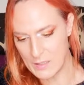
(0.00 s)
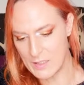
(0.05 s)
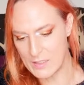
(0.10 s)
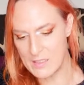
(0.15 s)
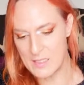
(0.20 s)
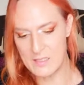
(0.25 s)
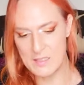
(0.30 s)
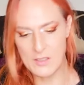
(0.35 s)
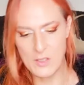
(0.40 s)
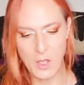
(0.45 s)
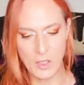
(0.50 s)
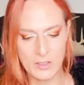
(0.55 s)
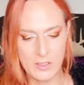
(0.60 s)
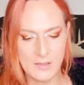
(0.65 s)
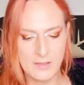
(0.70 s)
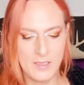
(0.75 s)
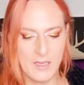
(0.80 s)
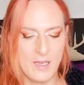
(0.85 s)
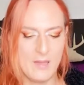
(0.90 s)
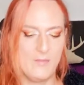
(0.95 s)
This is not
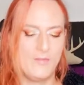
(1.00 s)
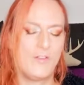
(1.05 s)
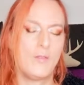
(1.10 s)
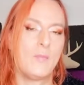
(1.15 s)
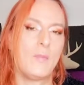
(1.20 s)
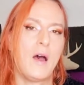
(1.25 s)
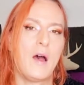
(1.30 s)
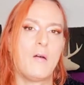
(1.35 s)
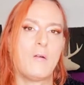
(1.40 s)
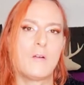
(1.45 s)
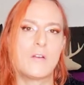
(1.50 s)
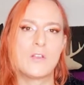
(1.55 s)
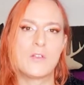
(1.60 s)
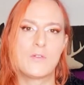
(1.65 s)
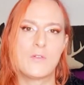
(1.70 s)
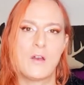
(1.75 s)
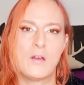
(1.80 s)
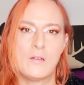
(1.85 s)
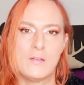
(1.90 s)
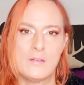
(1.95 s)
a time for power
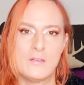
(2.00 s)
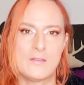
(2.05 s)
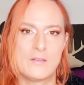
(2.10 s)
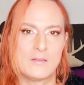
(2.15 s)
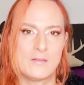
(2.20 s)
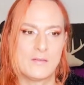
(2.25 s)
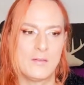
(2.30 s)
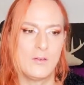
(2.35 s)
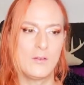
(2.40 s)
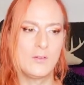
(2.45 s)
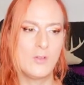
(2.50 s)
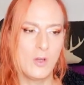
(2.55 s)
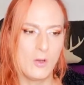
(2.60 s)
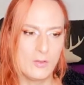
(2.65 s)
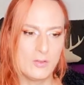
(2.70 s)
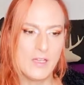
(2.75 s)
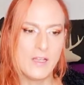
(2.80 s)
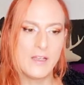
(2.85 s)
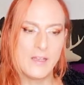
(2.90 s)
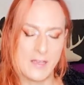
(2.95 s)
struggles,
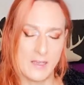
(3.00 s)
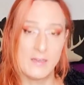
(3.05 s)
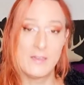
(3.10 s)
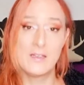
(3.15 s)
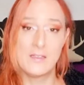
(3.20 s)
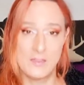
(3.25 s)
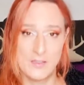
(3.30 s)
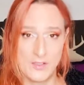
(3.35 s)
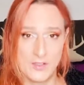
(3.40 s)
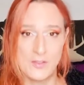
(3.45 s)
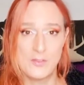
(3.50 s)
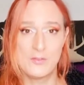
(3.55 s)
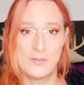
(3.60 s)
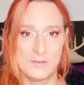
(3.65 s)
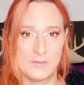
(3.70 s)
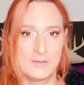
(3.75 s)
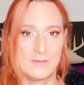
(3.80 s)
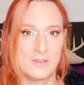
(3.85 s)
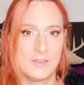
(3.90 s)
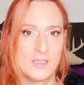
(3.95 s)
although they can ensue.
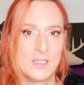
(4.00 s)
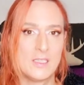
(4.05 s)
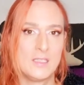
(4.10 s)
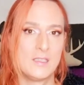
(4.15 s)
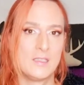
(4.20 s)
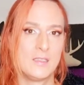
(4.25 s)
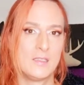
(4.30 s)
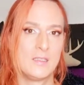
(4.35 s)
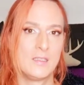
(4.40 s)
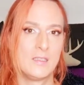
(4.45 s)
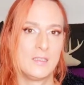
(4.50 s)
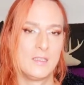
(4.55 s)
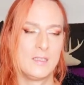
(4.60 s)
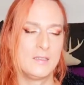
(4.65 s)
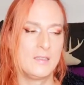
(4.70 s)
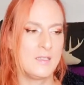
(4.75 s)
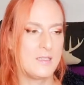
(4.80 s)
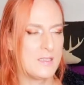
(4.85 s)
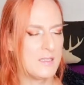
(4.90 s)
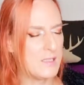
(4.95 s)

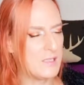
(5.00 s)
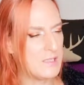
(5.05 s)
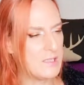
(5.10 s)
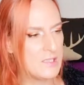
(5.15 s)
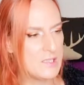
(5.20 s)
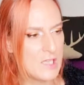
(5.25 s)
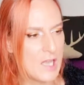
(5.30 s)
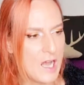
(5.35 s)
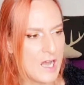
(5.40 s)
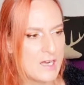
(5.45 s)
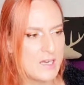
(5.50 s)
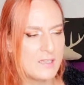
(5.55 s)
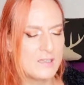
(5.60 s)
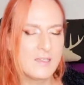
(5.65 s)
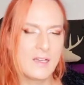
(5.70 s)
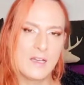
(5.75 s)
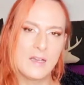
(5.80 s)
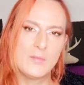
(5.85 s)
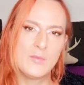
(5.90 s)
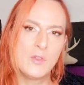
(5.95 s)
This is not a
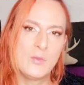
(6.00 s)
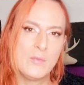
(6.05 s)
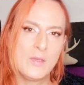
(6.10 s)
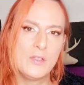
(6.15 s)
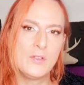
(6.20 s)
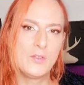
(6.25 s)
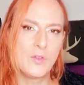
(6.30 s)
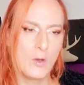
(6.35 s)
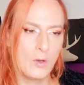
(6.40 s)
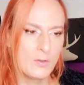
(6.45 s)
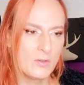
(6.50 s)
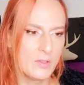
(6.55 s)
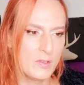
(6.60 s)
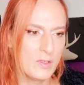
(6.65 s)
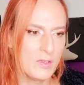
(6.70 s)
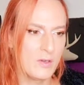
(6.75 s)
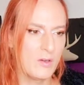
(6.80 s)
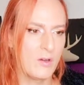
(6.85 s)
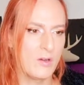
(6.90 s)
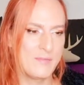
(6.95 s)
time to be
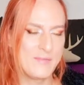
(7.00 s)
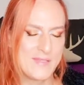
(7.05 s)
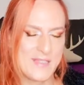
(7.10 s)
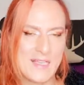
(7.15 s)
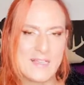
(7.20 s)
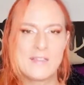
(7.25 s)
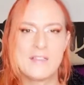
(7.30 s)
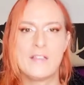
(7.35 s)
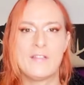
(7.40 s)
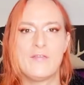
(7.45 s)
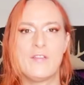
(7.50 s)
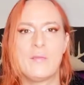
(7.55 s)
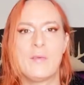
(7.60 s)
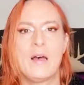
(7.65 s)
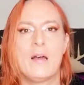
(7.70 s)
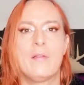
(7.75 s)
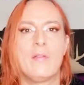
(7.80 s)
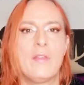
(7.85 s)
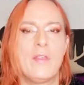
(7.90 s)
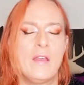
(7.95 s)
total or obsessive
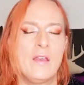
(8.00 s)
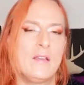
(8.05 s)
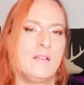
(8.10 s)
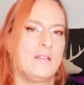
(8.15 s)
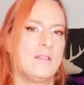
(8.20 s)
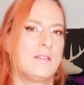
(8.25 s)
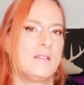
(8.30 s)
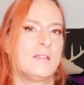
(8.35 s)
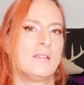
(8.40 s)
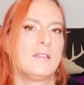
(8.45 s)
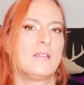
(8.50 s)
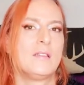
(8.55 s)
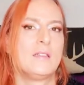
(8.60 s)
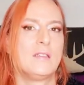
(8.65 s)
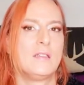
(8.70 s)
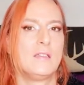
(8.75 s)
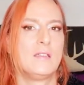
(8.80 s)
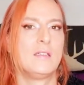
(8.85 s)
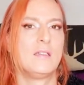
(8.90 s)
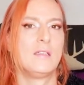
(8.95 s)
about things.
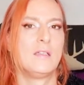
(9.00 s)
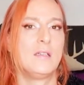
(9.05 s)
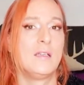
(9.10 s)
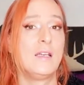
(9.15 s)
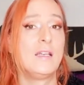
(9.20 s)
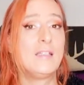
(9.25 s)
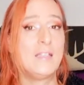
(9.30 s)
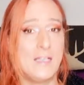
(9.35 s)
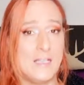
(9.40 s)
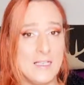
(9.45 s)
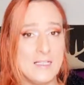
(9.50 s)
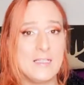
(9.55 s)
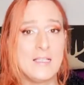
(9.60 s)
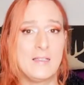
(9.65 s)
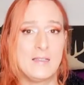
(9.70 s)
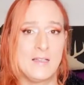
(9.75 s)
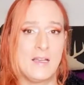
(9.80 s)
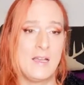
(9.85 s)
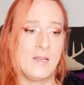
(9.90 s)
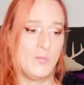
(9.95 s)
It is
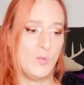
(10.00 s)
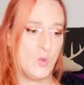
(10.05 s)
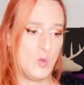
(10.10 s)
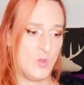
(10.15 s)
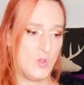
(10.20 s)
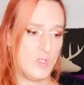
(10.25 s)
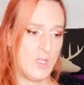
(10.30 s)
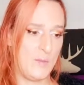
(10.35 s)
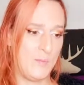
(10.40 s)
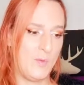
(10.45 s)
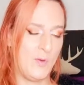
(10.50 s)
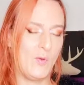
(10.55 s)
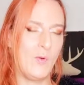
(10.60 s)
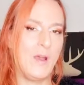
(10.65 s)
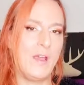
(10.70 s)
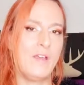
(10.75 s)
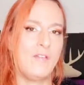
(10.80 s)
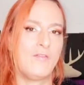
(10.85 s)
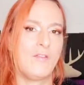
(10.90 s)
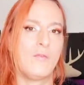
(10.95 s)
a time to step
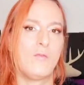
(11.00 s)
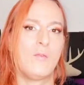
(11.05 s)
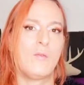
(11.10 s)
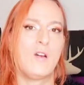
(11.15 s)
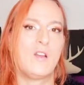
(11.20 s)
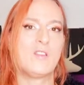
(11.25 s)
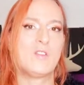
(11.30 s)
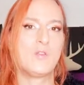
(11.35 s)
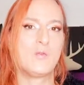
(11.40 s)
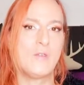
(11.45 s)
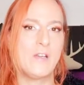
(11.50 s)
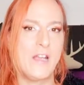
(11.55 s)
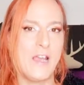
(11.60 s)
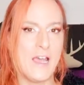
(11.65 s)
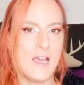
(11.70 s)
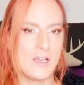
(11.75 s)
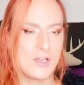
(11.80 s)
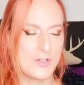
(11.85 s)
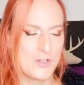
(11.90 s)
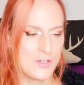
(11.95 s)
away from one's
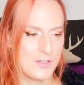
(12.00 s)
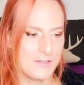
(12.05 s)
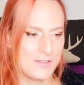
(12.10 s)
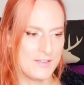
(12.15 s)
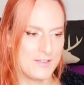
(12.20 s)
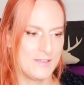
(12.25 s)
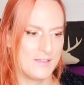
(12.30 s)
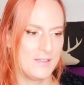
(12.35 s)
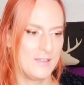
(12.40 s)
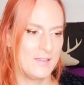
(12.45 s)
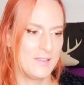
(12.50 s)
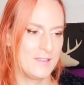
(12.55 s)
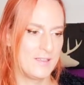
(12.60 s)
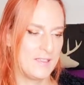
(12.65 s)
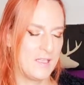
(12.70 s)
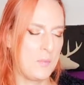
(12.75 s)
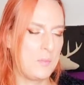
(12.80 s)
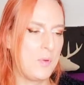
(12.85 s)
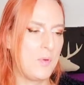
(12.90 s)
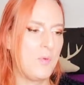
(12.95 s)
reactions,
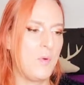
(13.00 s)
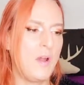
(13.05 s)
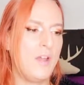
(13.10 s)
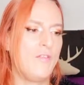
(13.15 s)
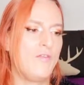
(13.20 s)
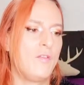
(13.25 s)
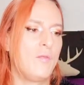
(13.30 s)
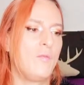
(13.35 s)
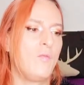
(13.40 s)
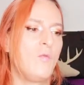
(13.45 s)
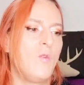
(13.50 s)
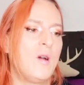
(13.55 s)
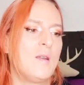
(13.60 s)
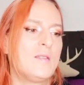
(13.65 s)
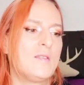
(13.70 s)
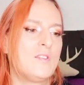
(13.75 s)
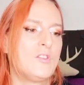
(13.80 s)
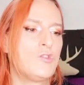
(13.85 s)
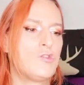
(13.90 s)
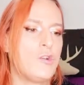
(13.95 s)
step away from
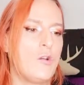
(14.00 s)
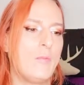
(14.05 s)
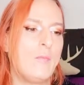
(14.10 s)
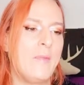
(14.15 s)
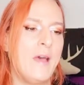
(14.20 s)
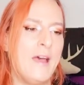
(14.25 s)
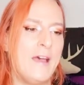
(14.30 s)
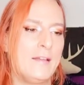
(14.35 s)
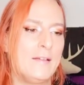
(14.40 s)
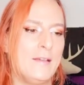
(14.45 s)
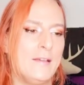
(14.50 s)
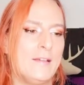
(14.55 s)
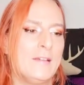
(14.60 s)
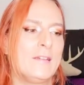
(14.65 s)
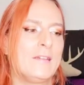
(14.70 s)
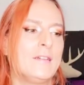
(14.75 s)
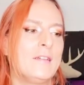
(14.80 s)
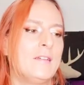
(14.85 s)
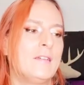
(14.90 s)
one's dramatic